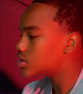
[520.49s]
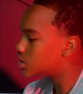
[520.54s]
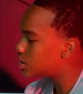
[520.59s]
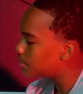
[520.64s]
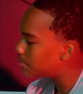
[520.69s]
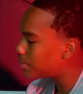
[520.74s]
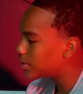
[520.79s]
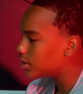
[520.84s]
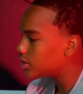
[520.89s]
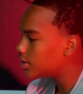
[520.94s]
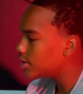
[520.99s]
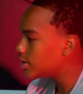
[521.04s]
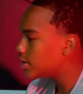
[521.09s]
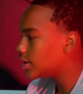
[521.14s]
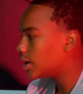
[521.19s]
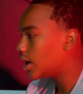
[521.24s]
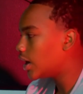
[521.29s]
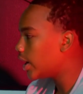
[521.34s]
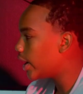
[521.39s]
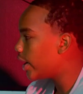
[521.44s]
typically
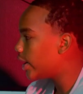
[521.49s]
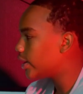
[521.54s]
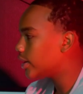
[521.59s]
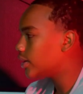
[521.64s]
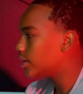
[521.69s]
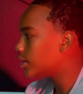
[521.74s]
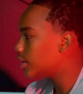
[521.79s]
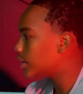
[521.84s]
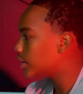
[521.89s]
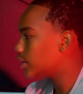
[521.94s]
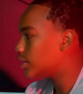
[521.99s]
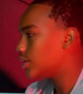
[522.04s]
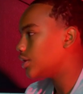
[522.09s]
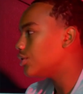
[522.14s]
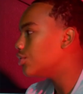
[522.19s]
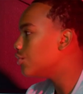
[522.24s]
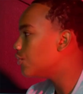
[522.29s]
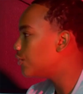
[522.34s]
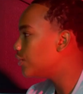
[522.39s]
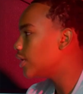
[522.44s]
not at the
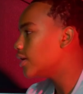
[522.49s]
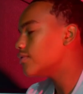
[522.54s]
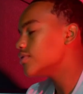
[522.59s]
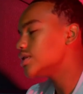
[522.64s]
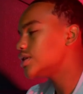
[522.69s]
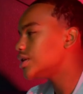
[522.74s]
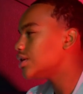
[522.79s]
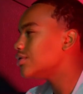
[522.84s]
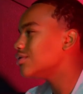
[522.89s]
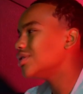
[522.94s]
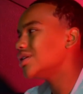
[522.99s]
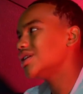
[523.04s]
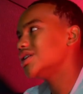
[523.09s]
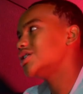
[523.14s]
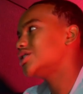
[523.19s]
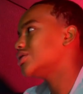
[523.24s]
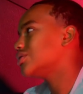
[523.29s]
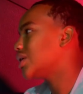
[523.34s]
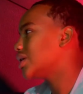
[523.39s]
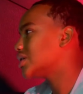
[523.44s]
youth level till you get
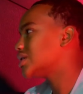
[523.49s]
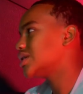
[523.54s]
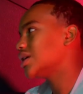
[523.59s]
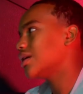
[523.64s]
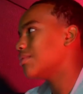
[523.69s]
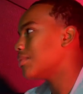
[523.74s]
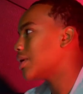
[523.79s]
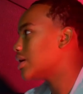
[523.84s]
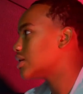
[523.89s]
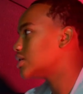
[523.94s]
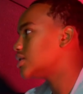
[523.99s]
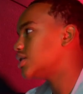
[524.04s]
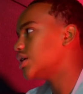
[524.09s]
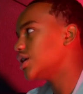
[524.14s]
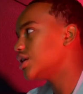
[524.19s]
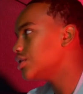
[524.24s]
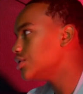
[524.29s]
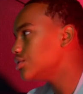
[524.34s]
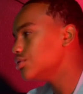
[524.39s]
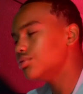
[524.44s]
to, I say, about
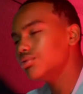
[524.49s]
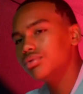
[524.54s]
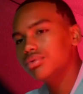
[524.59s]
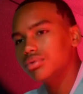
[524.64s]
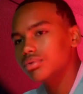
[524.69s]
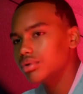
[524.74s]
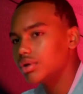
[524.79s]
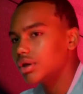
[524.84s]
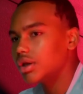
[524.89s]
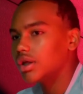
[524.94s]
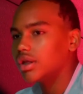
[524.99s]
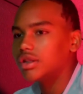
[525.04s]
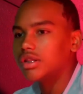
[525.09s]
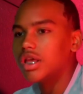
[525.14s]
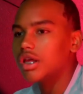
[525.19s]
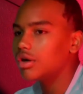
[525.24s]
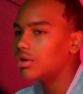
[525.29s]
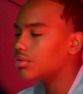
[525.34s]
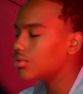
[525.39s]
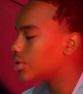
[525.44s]
10U.
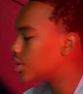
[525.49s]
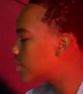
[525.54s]
They don't